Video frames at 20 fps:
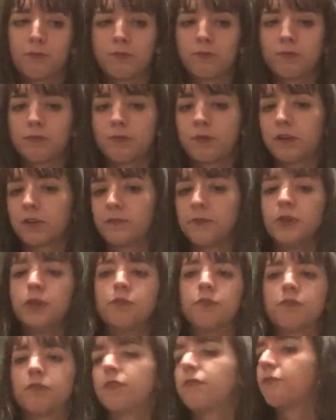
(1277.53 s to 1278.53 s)
work
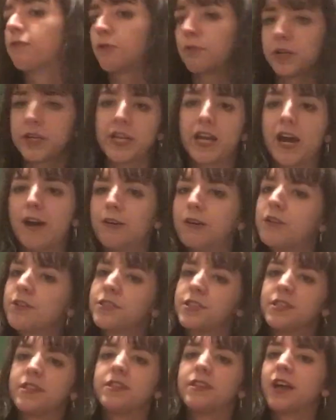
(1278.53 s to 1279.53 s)
fewer than 40
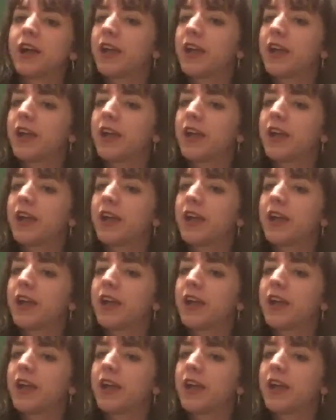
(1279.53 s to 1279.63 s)
hours and